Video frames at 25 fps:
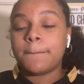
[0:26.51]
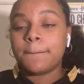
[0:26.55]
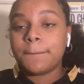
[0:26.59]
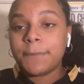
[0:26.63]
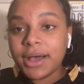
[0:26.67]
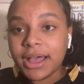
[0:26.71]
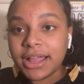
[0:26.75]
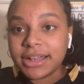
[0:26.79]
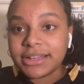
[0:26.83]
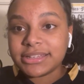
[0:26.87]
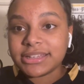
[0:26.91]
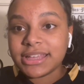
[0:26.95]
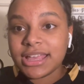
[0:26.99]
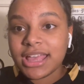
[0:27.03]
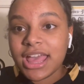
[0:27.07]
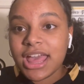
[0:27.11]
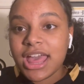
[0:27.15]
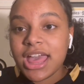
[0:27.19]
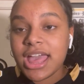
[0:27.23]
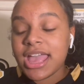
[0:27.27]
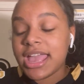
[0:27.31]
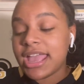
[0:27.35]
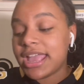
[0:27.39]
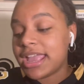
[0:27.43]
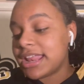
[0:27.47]
But
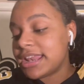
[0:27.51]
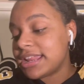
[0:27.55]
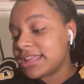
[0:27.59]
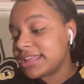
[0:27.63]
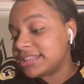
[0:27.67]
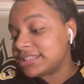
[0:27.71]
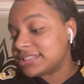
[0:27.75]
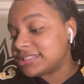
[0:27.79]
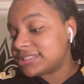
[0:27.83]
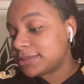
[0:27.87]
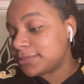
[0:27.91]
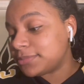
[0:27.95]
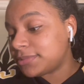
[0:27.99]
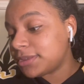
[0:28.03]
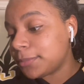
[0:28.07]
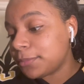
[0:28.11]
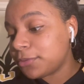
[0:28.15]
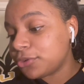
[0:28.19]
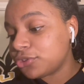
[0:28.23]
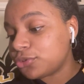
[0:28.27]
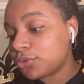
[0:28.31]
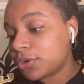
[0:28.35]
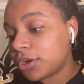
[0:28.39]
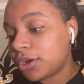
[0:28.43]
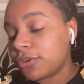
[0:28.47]
it is
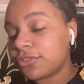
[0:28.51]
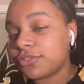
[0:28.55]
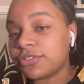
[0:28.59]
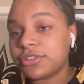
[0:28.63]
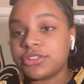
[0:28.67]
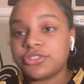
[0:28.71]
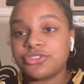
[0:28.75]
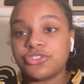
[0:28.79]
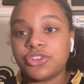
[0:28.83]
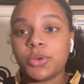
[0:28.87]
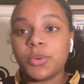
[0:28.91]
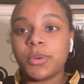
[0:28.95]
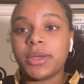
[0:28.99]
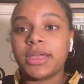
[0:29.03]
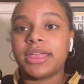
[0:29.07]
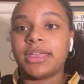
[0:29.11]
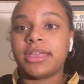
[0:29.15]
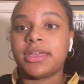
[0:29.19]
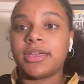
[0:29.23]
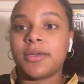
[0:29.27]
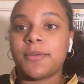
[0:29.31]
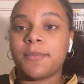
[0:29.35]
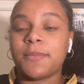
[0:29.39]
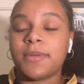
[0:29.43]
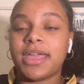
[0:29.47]
September 12th, 2
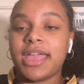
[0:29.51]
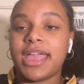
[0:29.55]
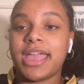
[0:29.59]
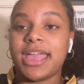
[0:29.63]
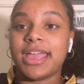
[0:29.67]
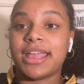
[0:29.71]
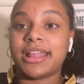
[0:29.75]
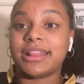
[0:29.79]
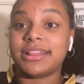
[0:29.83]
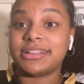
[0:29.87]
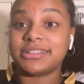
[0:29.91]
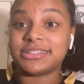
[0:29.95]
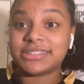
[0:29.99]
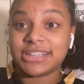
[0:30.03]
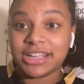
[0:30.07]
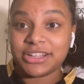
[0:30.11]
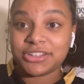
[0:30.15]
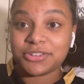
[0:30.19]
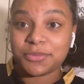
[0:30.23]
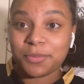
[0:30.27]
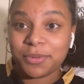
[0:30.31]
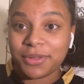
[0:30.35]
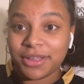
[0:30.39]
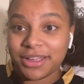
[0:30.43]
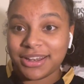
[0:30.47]
a.m., and the
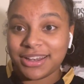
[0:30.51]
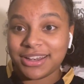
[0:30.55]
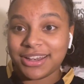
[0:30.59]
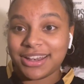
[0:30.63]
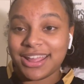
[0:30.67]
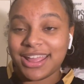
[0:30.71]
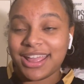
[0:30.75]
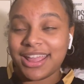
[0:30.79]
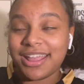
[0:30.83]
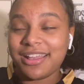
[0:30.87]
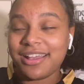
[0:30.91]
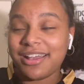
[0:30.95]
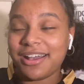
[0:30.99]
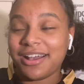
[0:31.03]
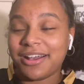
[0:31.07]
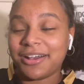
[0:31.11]
Saints play today.